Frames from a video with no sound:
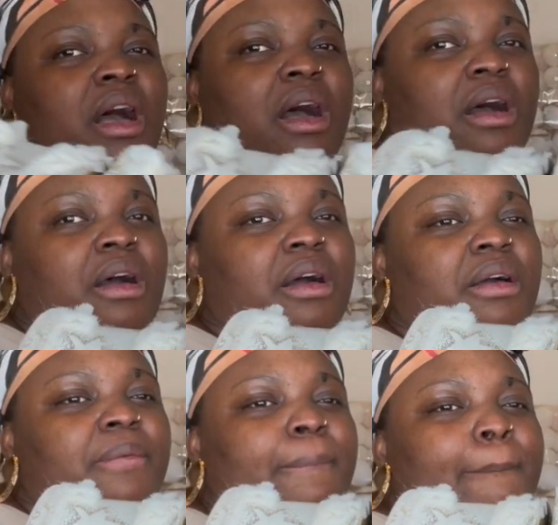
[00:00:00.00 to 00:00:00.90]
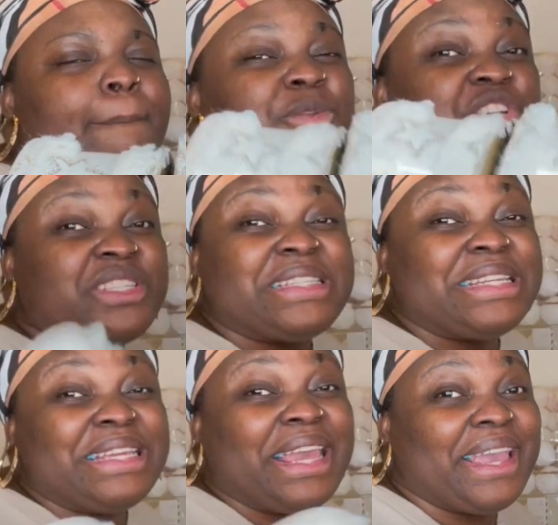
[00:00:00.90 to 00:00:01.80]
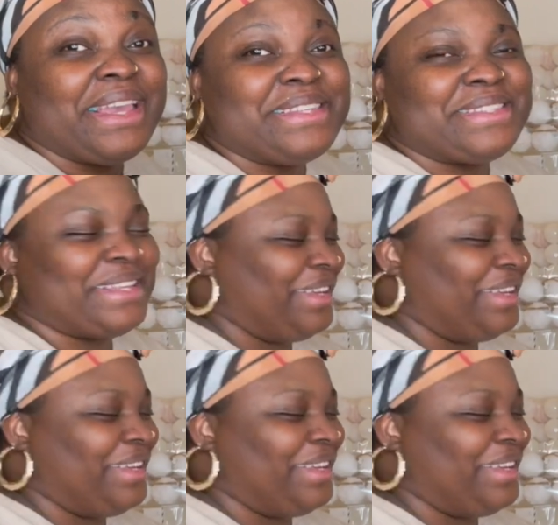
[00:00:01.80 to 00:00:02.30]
uh, just in case.